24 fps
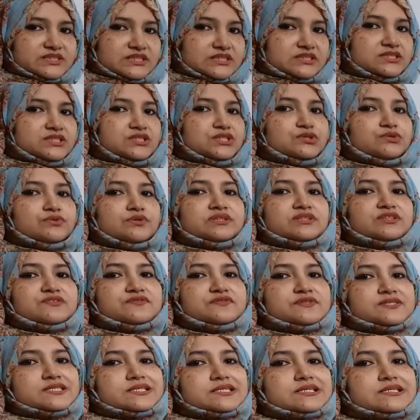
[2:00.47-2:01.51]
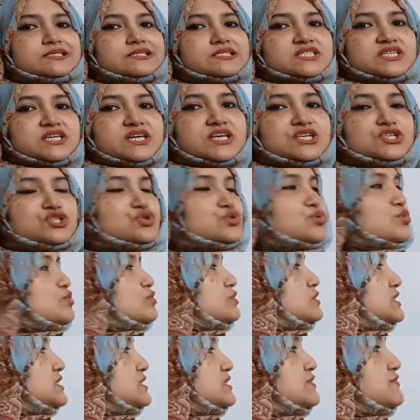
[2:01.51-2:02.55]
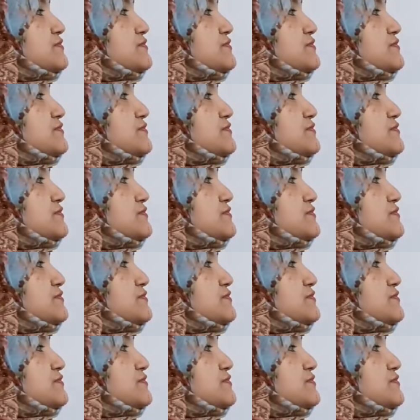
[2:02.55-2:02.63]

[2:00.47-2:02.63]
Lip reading: during the physical change, only the